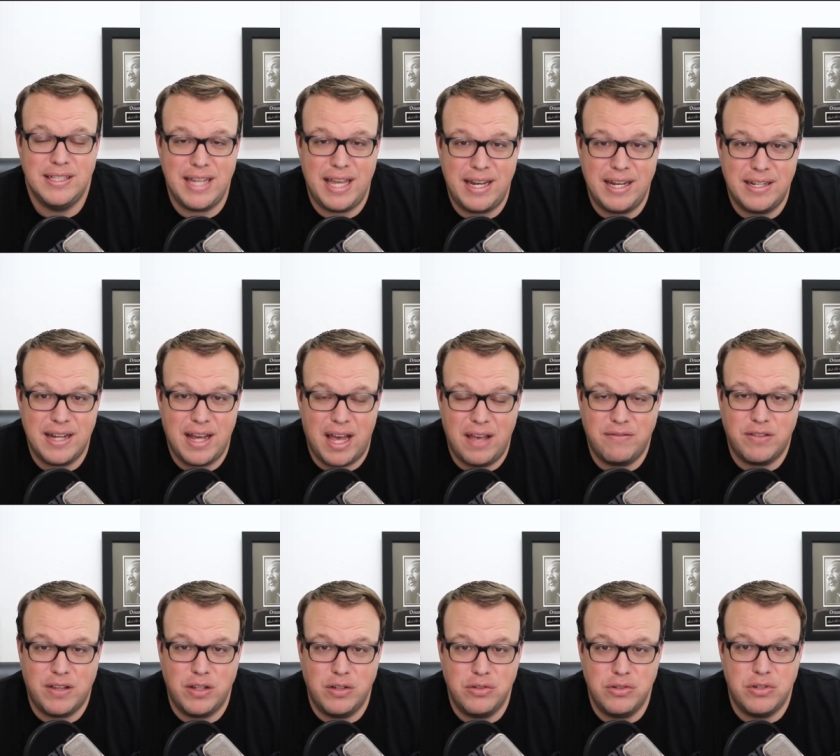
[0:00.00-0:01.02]
Data
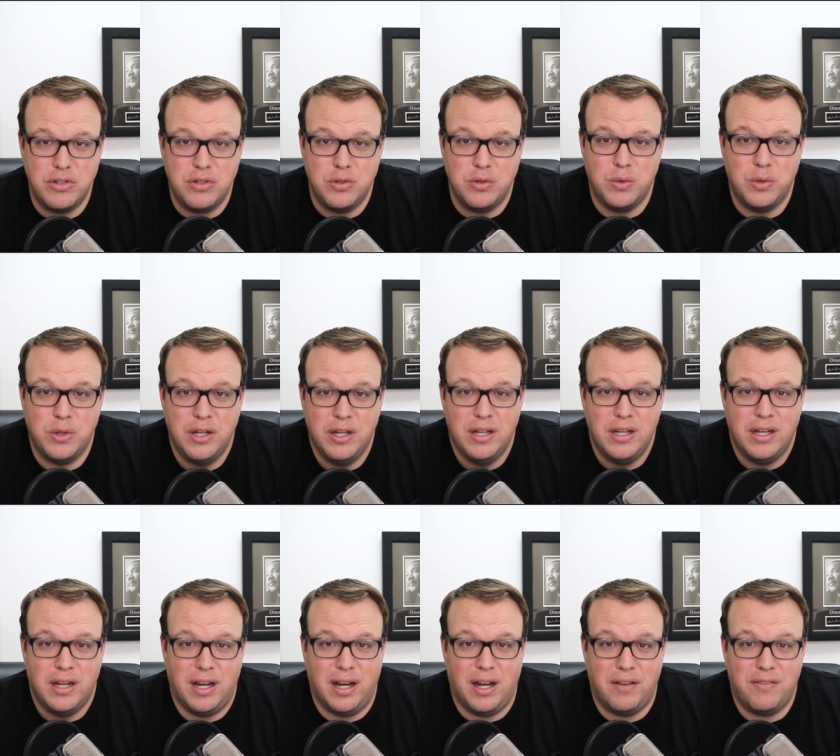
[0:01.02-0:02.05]
Dive can do
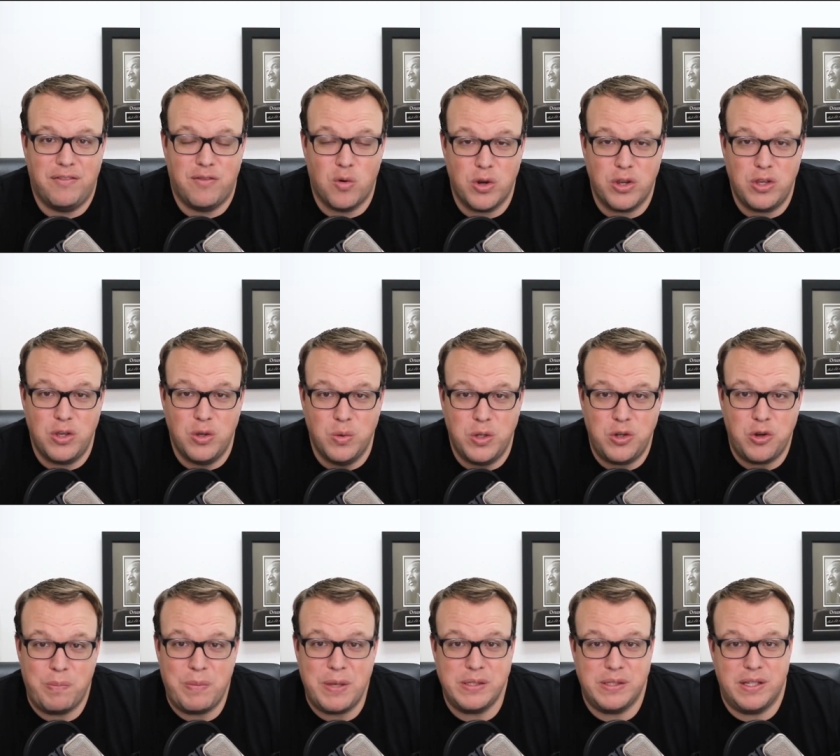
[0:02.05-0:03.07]
uh, for you and
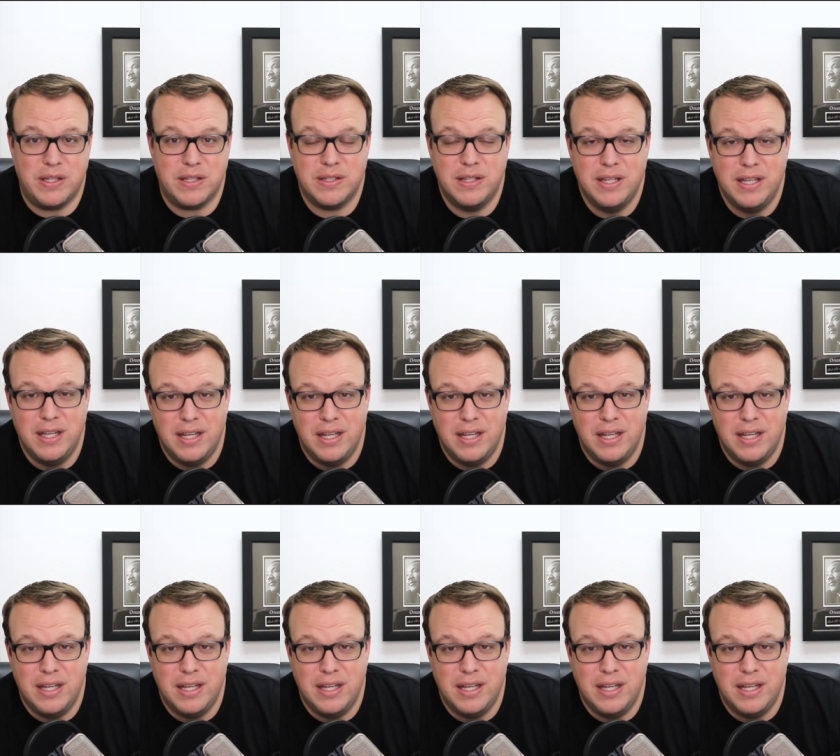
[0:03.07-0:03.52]
your business.